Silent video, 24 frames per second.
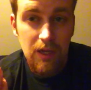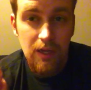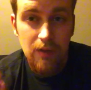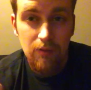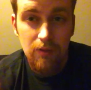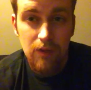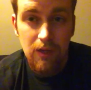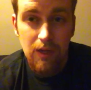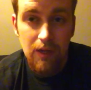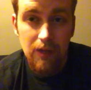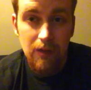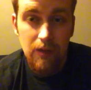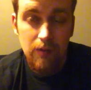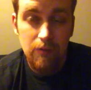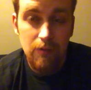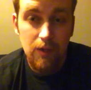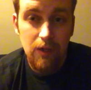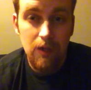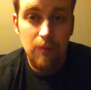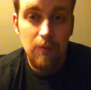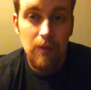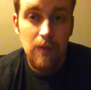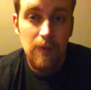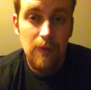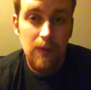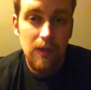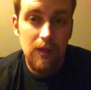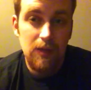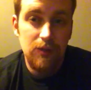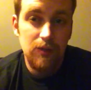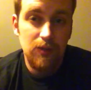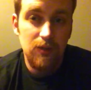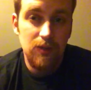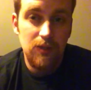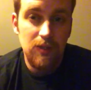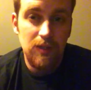I would highly recommend
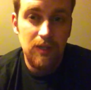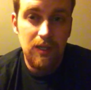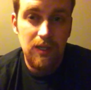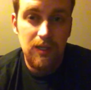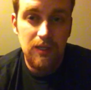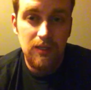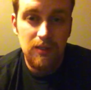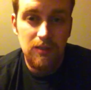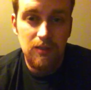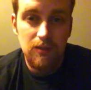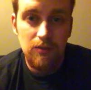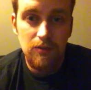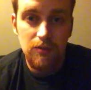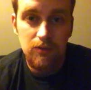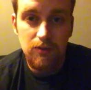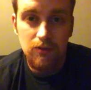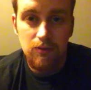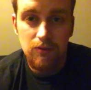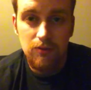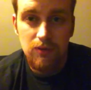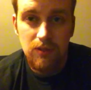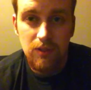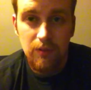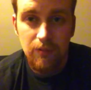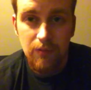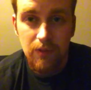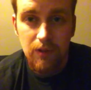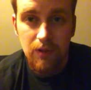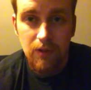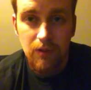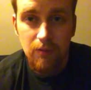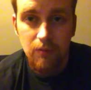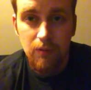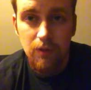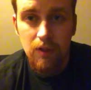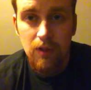that, just in case you do screw something
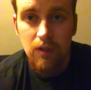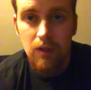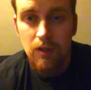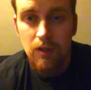up.